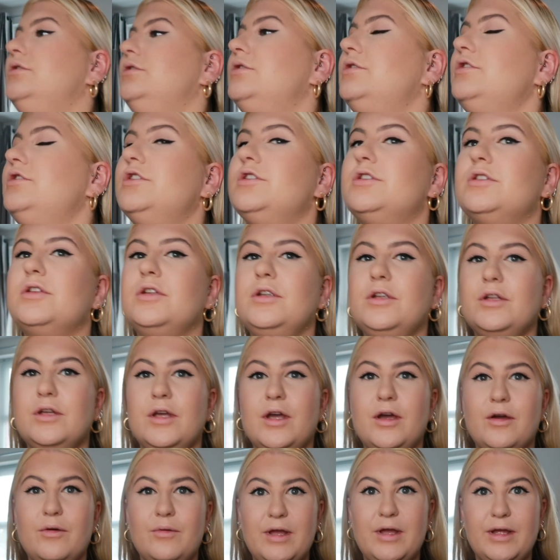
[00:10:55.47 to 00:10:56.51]
so I'm just gonna
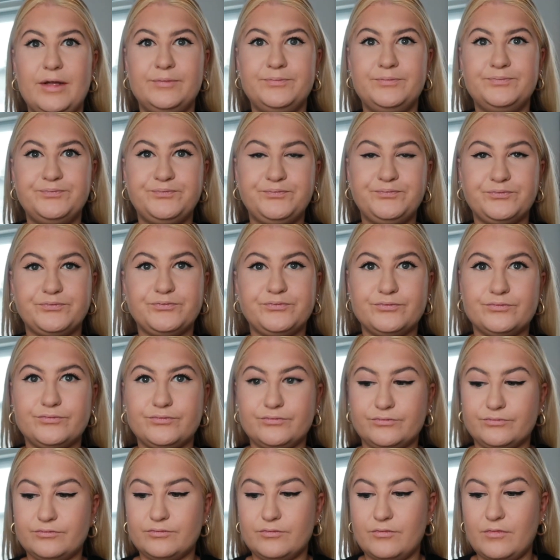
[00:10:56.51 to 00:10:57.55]
go in
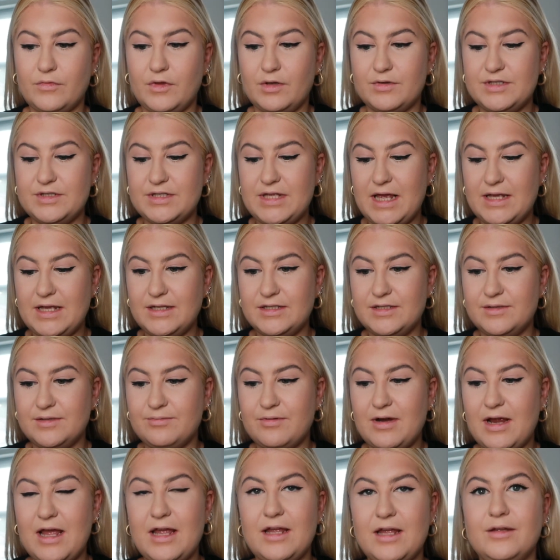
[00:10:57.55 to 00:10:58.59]
setting
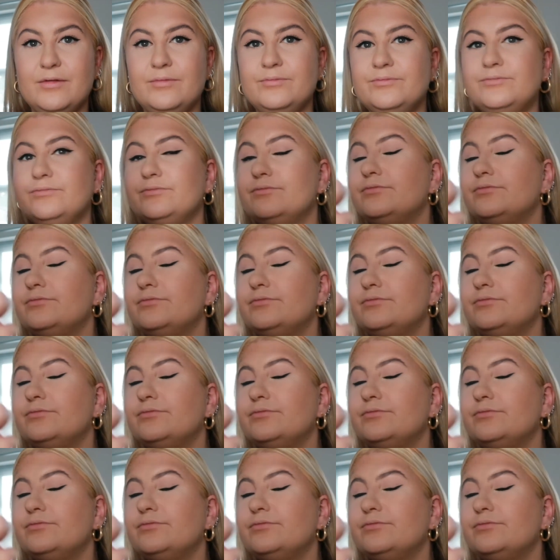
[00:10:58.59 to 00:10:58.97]
spray,